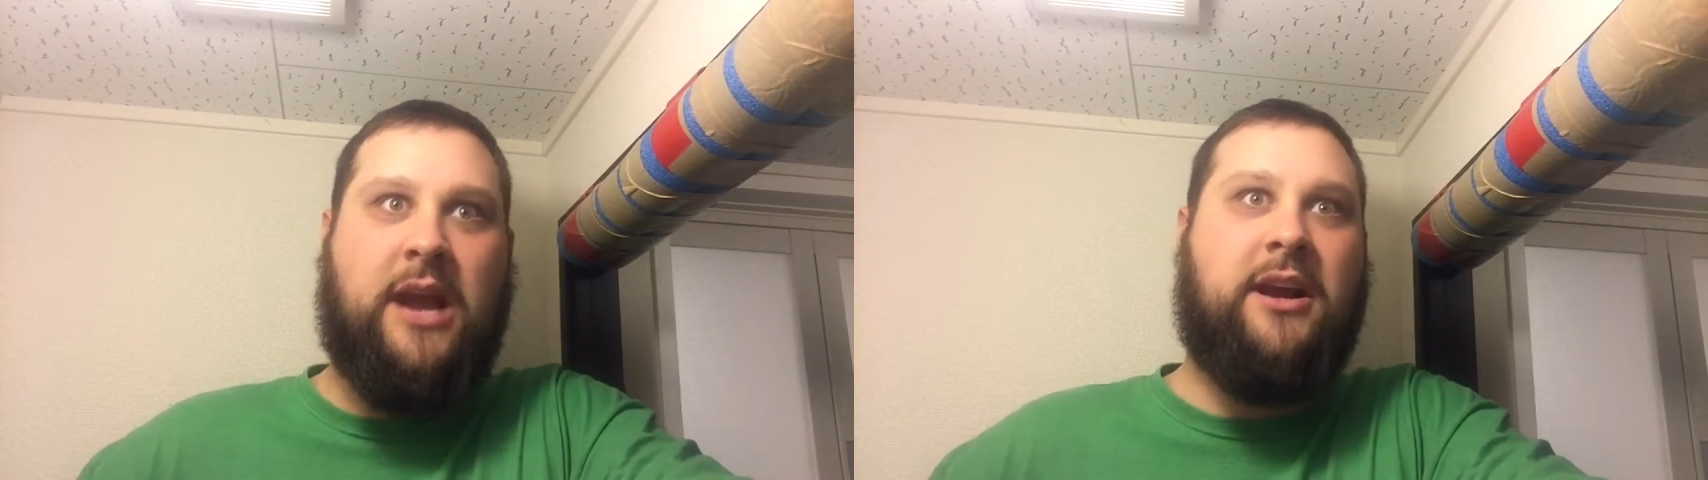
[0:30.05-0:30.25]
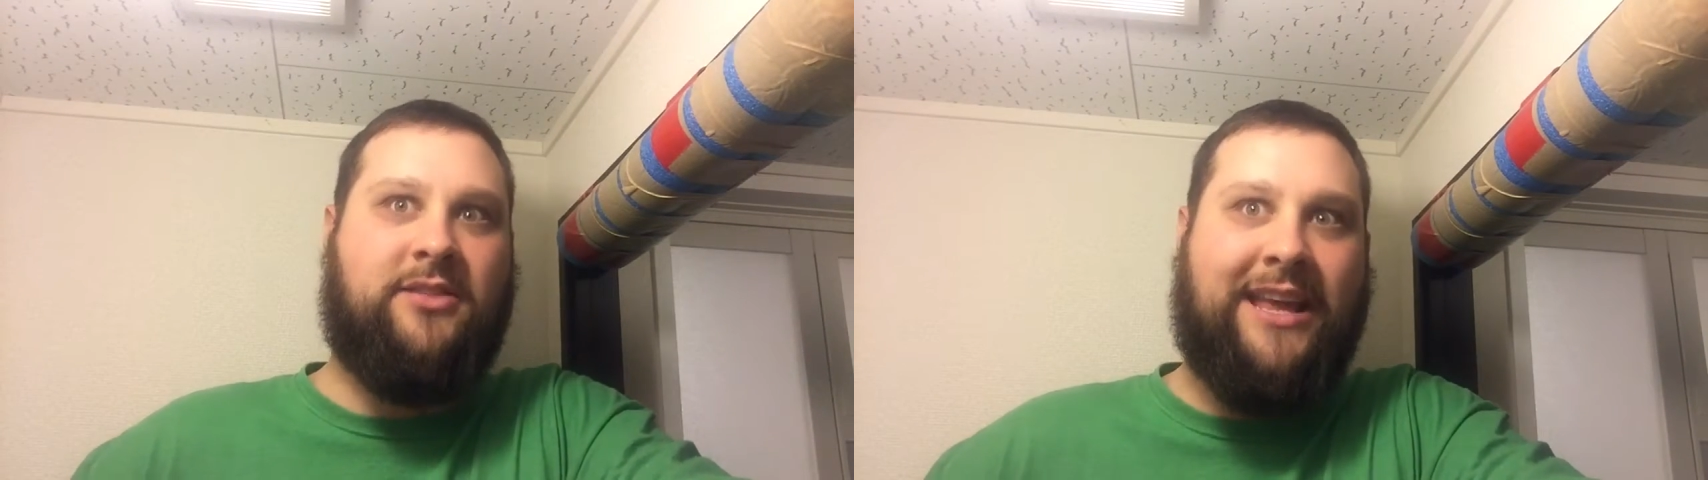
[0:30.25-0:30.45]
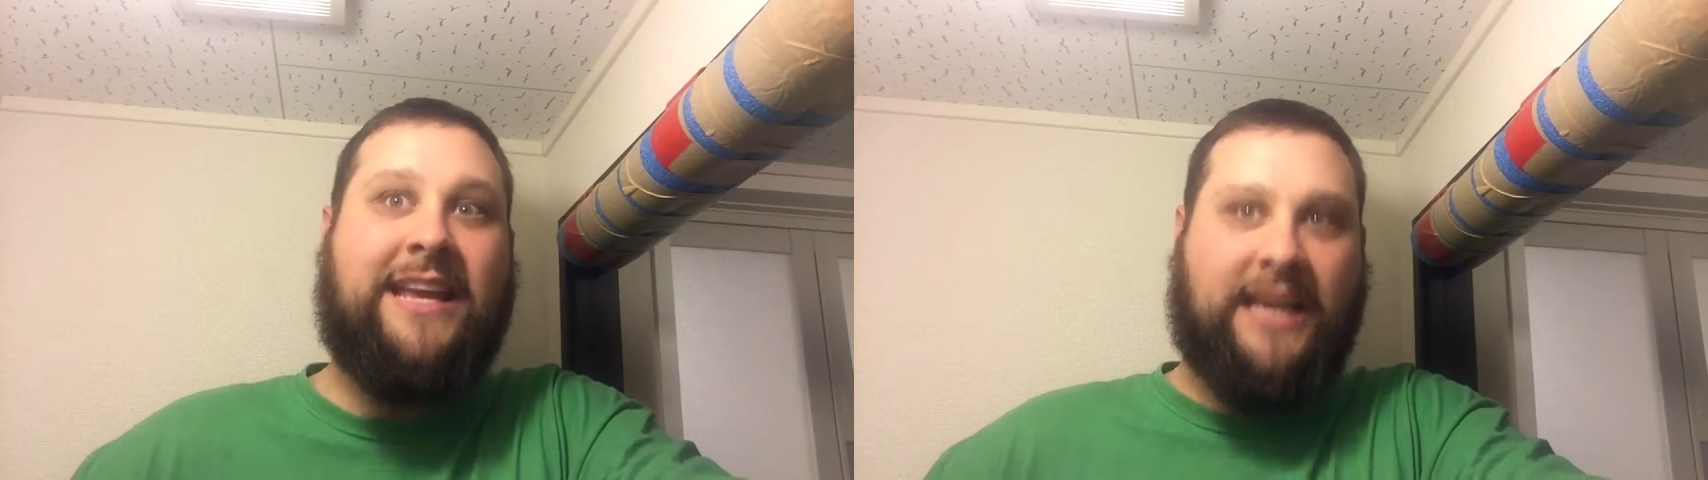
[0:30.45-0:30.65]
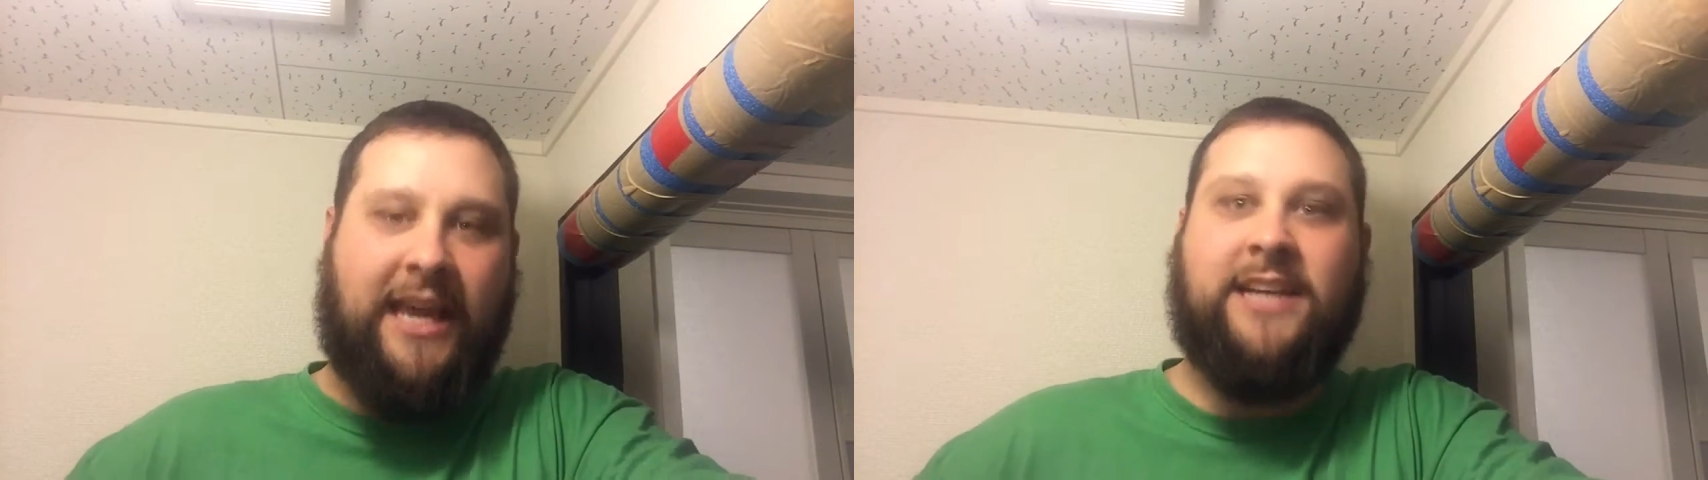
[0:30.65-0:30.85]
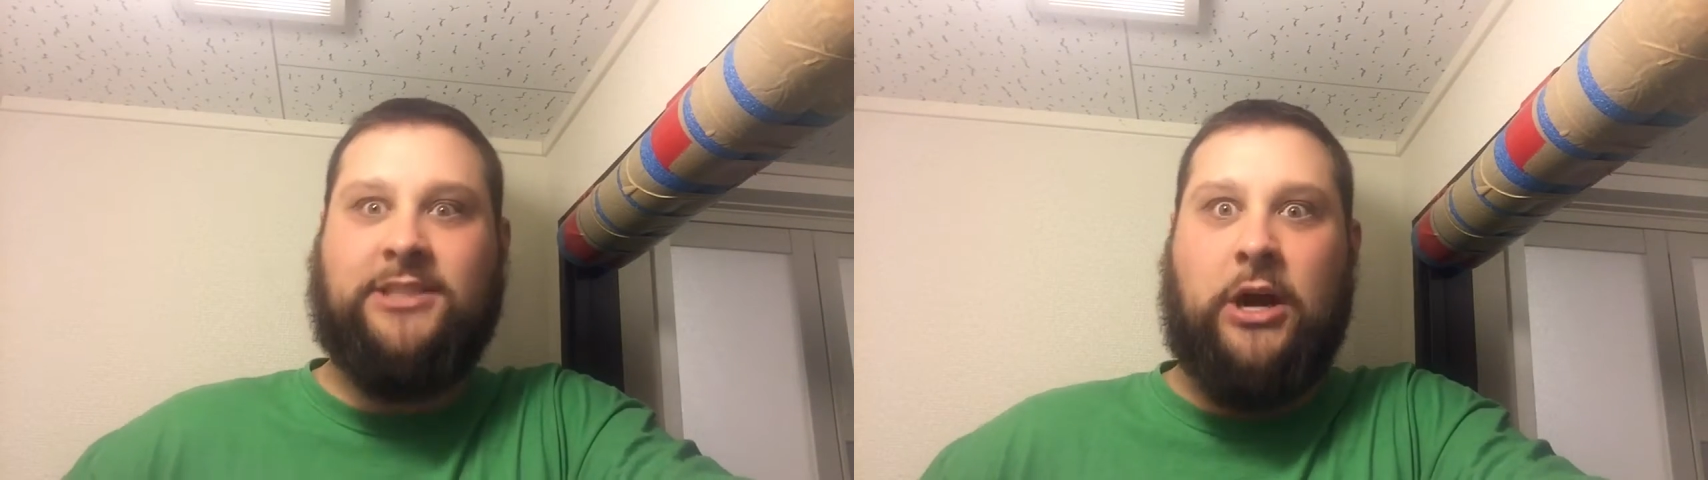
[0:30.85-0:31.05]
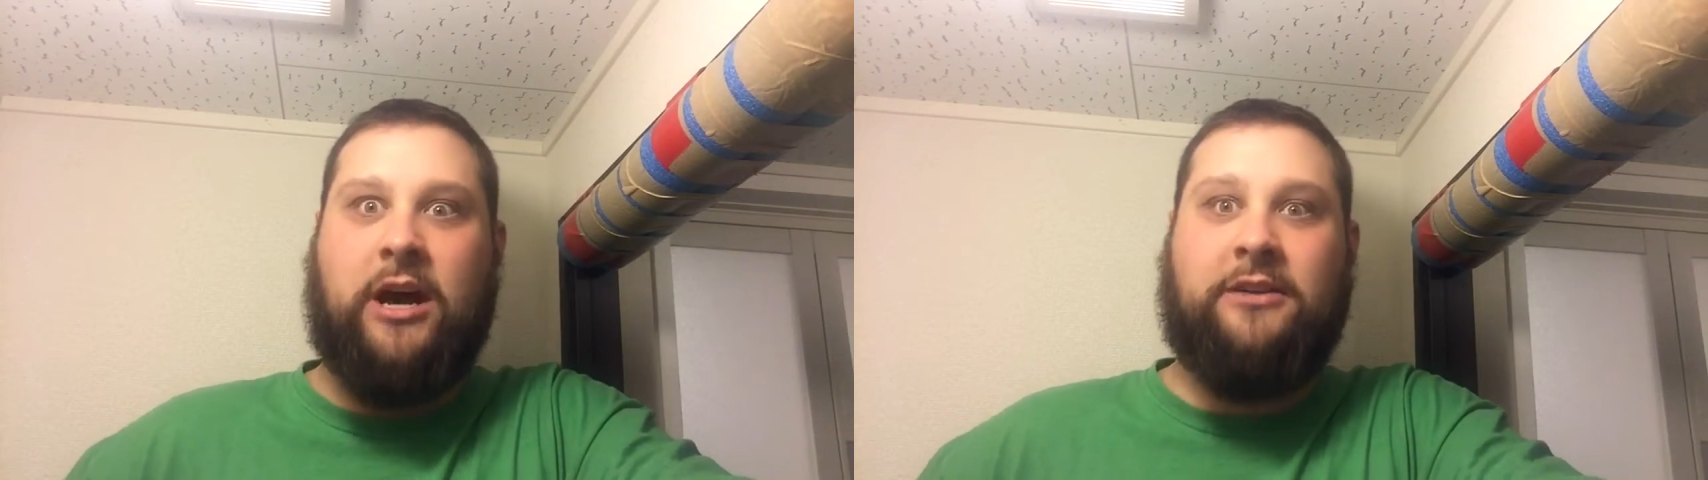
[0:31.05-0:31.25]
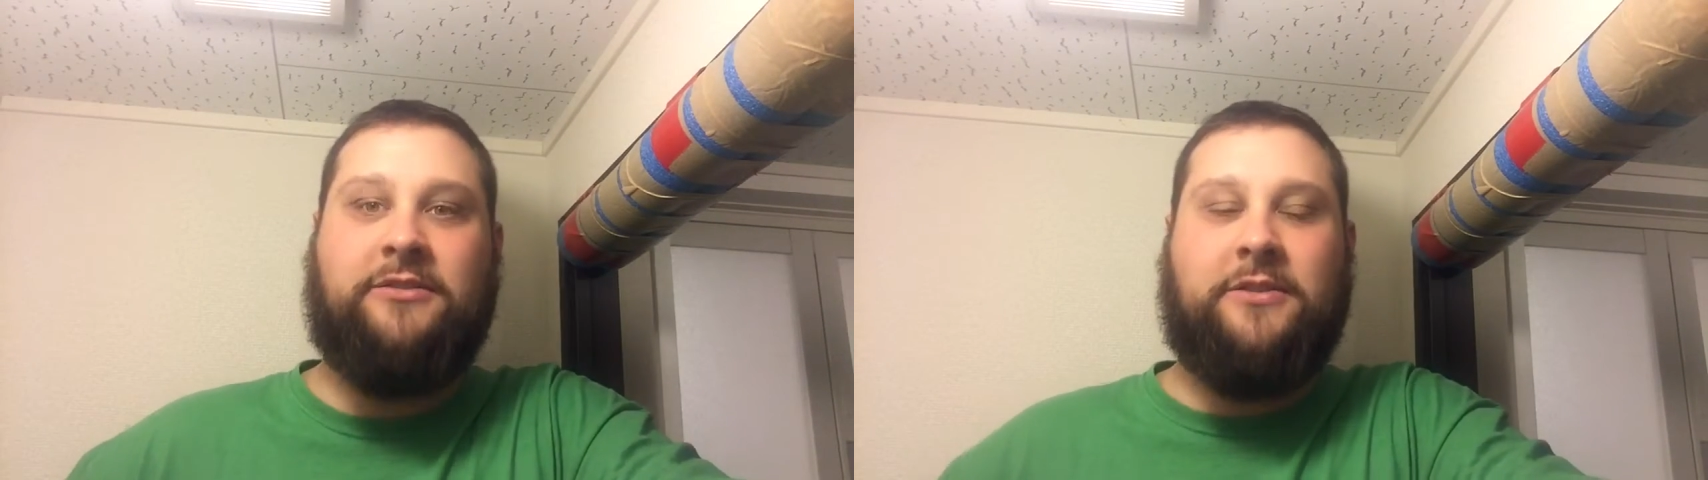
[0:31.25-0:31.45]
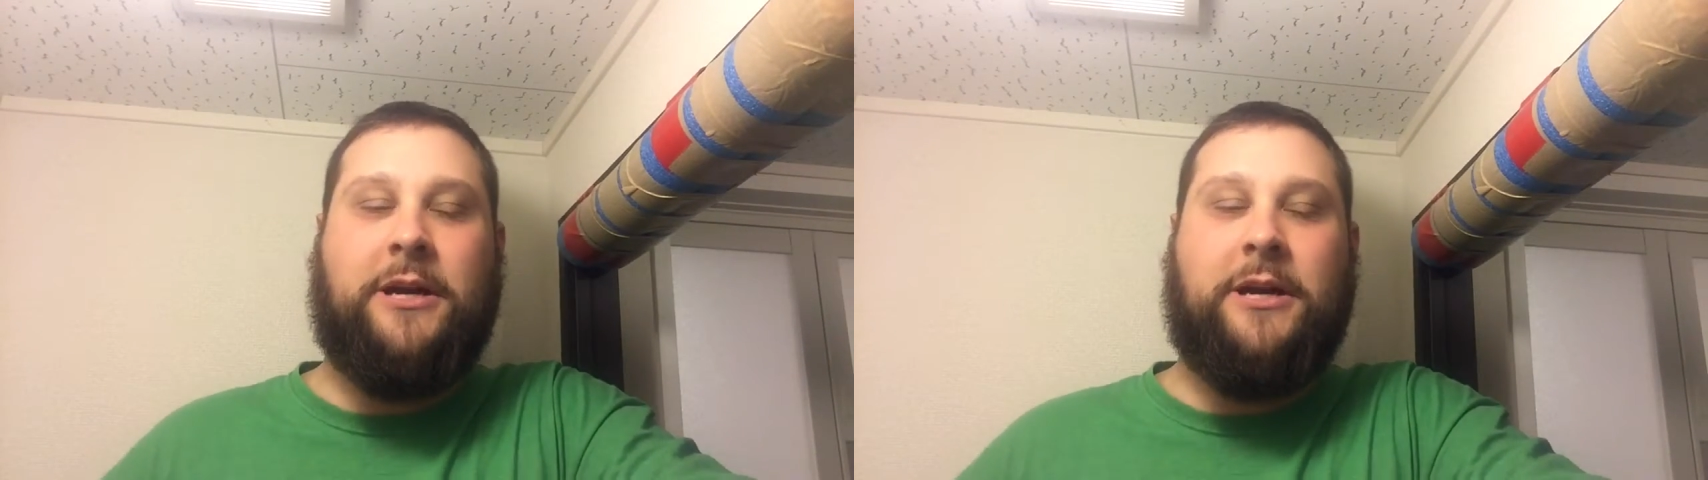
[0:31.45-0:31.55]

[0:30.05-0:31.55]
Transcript: everything kicked off.